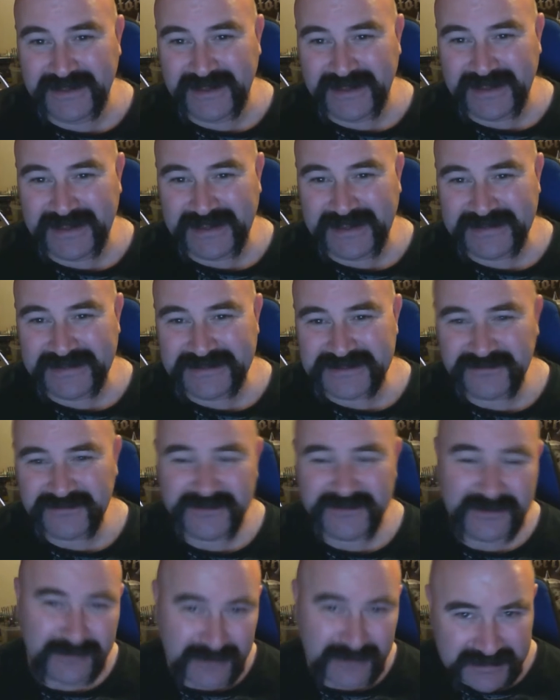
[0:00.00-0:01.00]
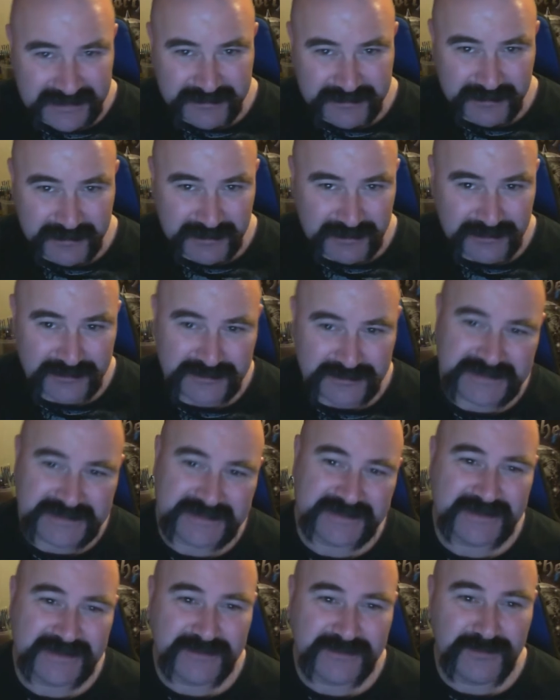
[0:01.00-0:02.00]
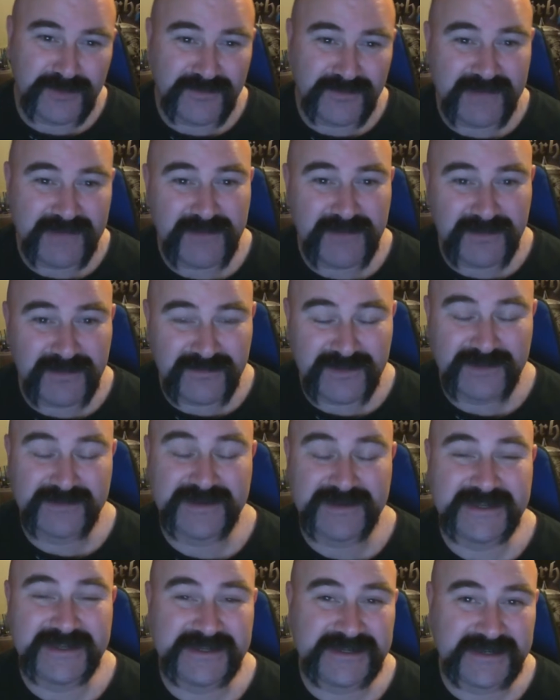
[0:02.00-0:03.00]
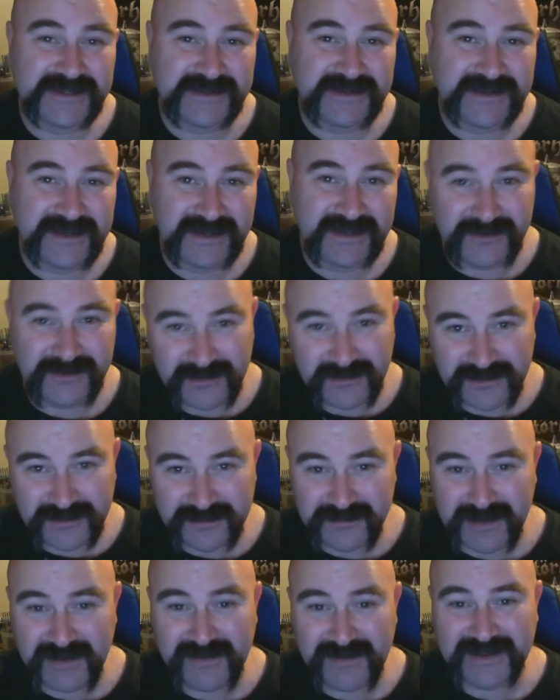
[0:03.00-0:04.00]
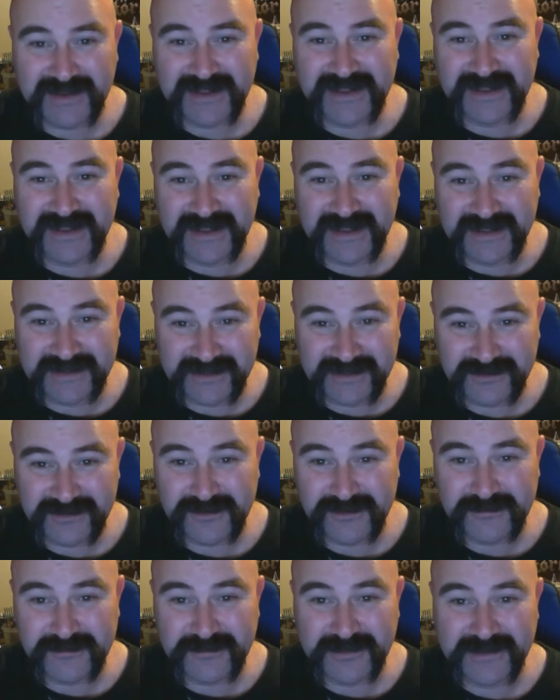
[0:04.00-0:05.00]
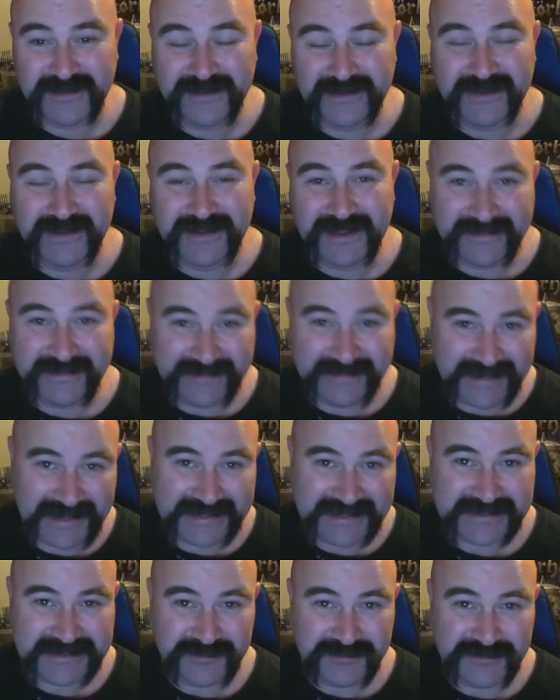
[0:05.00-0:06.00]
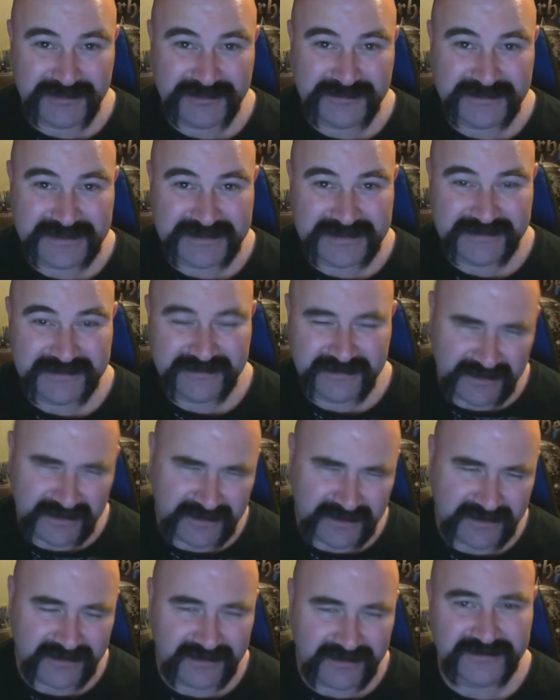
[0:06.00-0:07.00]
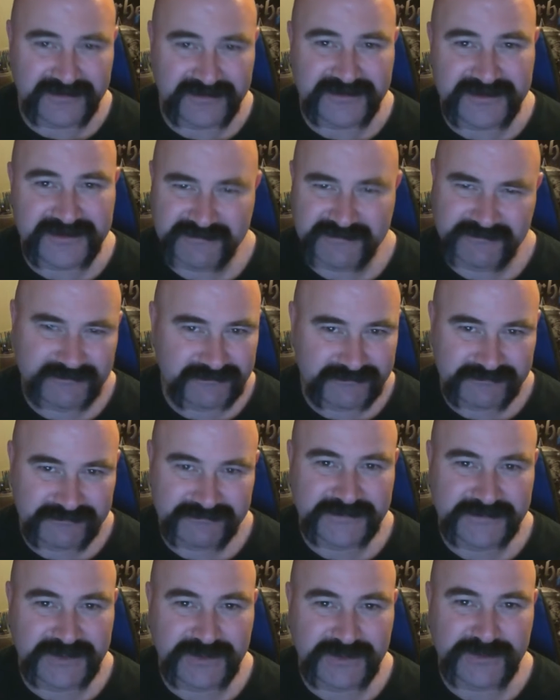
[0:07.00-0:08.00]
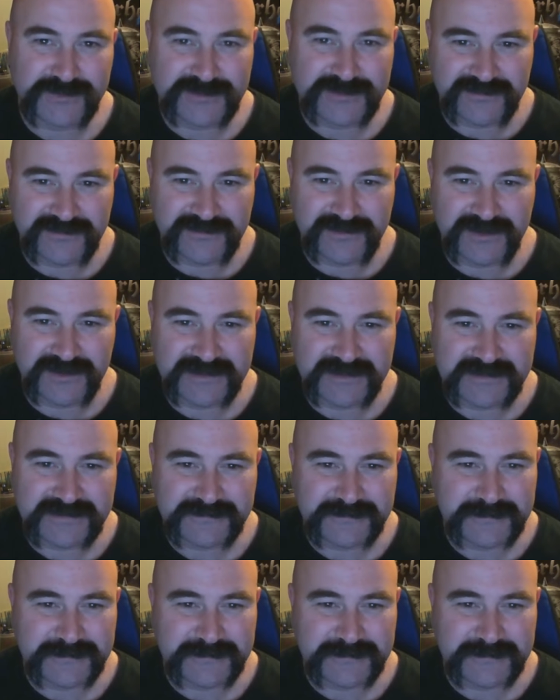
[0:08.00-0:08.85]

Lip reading: There's a few links below to the Movember Foundation in North America, in Europe, and the Antipodes. There are others. Google's your friend.